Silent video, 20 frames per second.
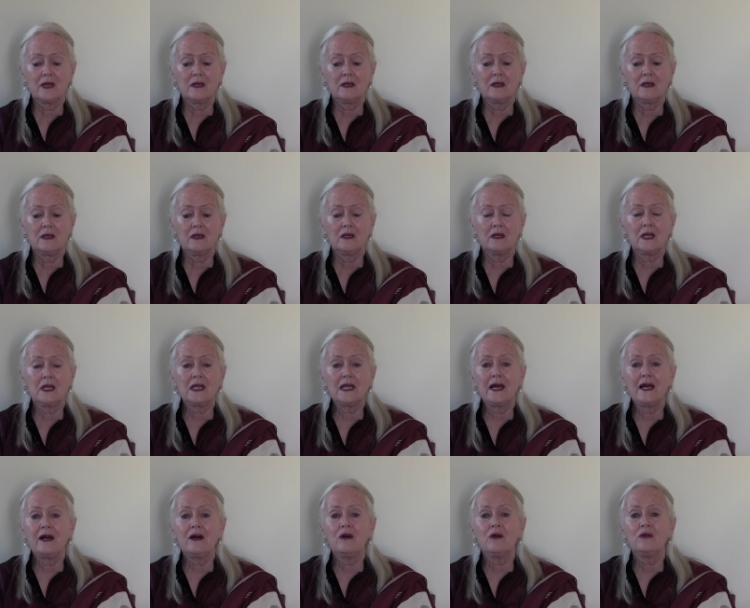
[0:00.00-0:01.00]
it, it
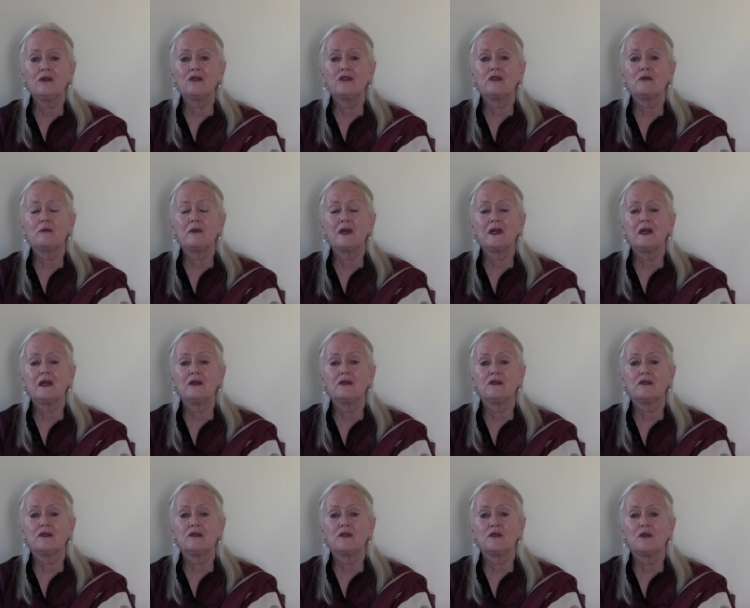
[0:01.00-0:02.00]
allows
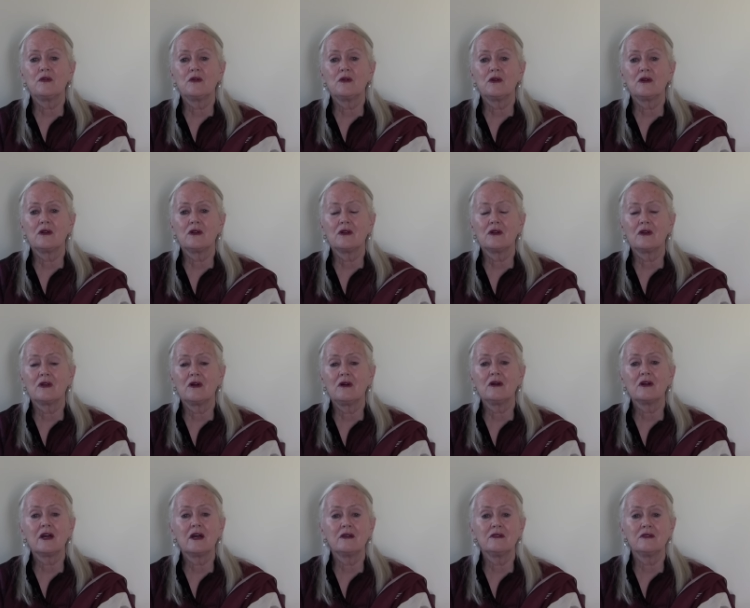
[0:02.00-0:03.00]
space for
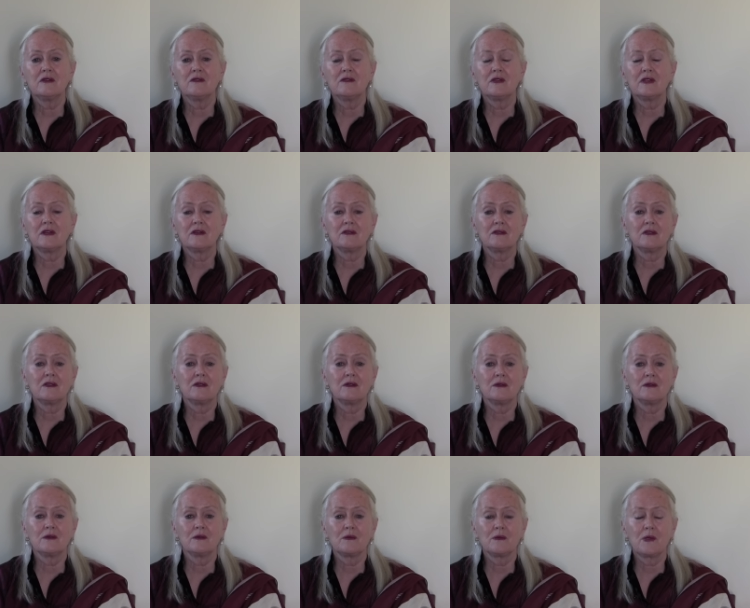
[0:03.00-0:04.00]
all kinds of things
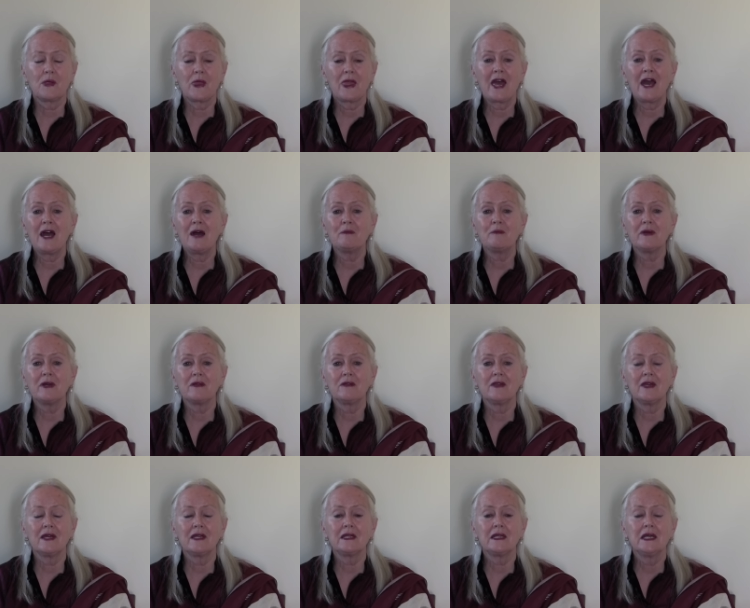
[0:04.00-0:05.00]
to
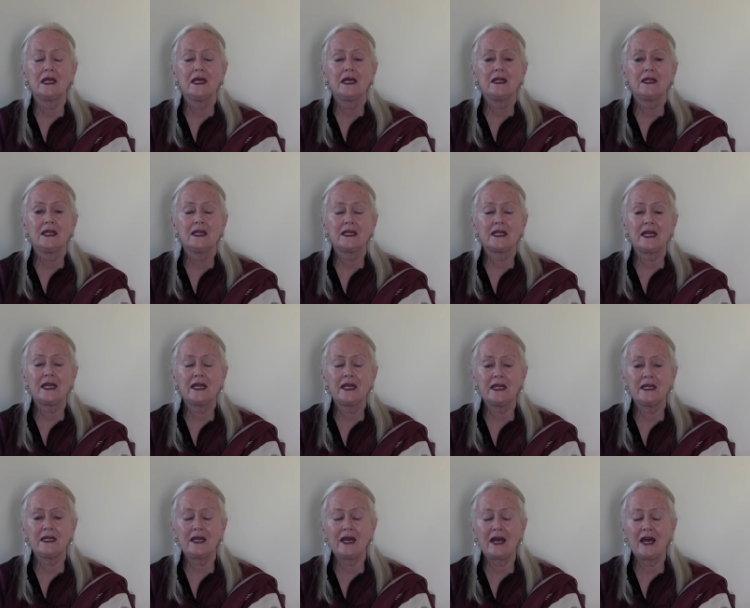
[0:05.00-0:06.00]
happen that, that
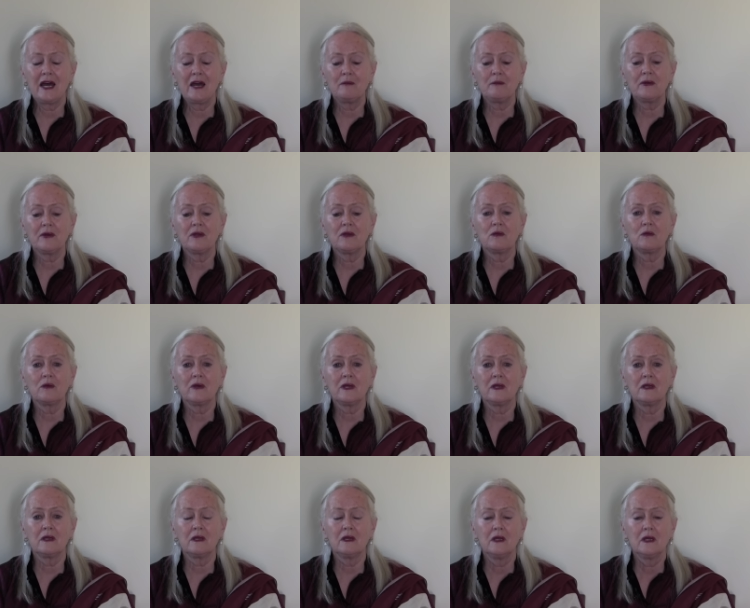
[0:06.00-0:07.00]
can't happen
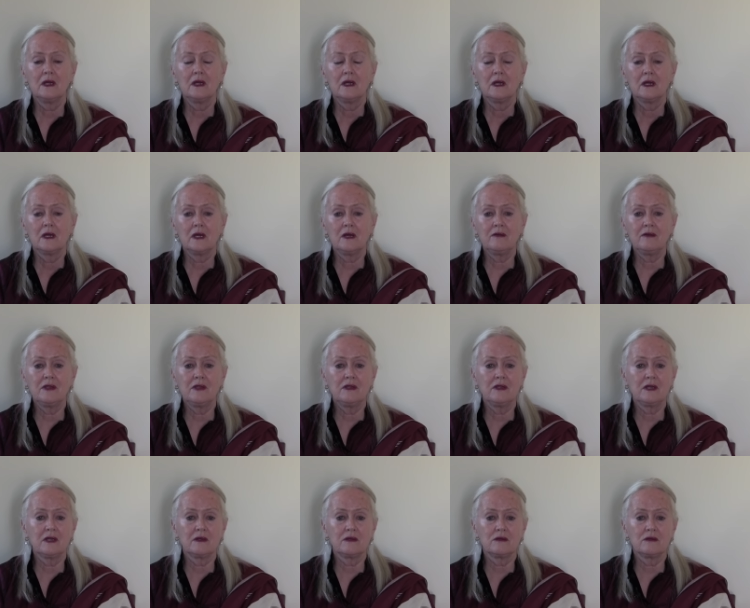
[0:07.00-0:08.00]
when
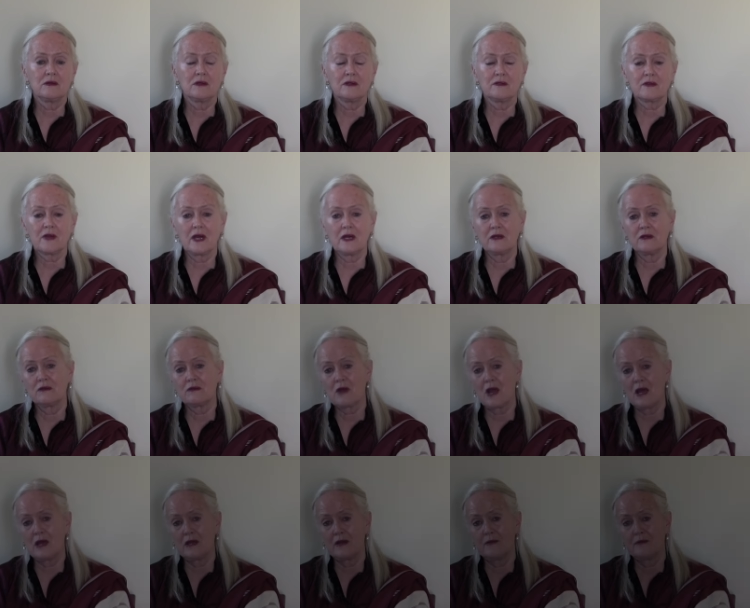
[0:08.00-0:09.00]
everything is sort of cut and
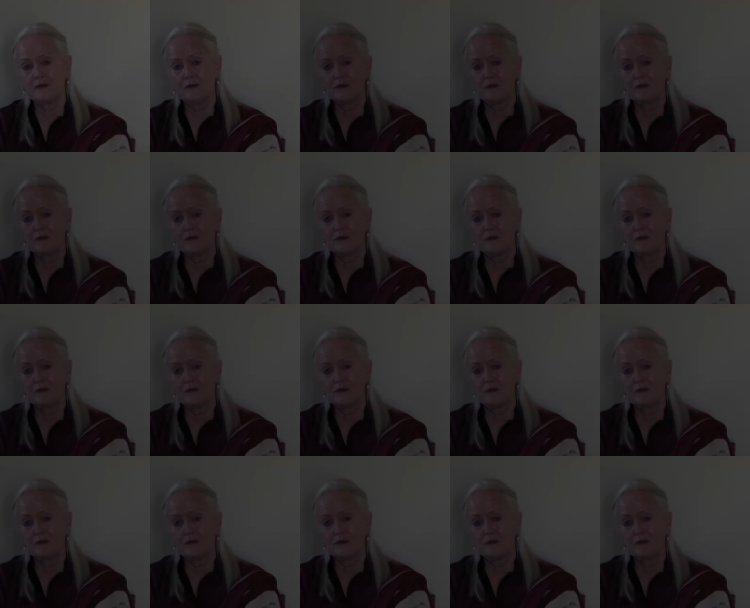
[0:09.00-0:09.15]
dry.